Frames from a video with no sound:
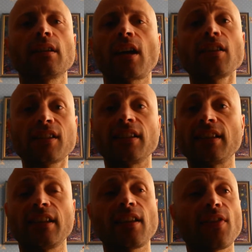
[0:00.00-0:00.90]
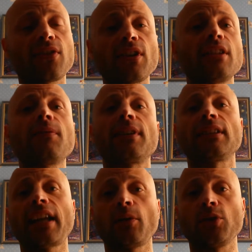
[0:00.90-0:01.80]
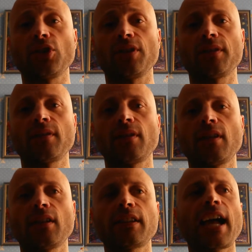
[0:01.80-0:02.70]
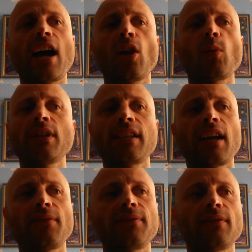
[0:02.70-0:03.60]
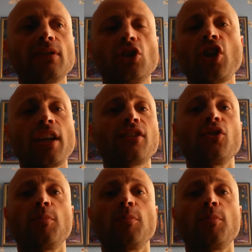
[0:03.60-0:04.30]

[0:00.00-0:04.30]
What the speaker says: constantly 3 different languages, because I always have the chance to